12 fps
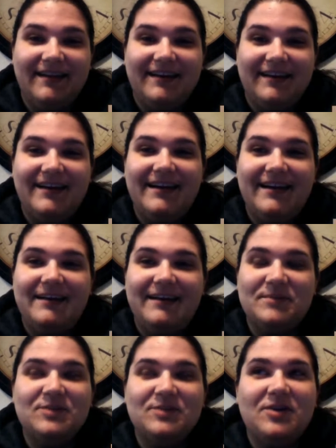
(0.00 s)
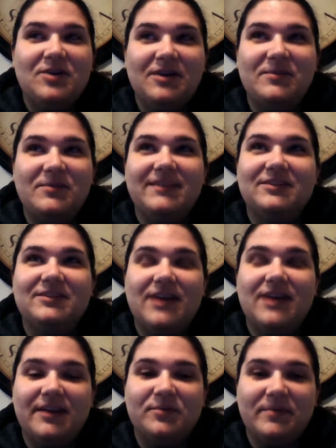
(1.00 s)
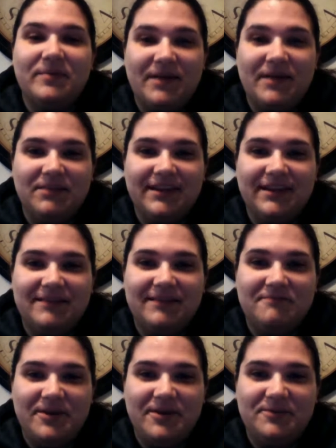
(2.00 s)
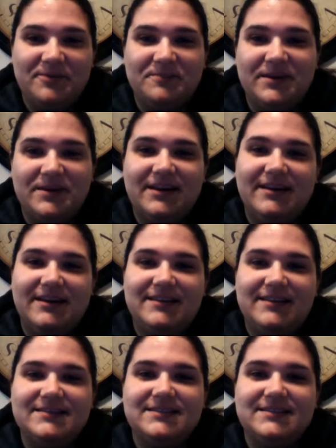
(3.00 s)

along with a lot of the Republican vote, because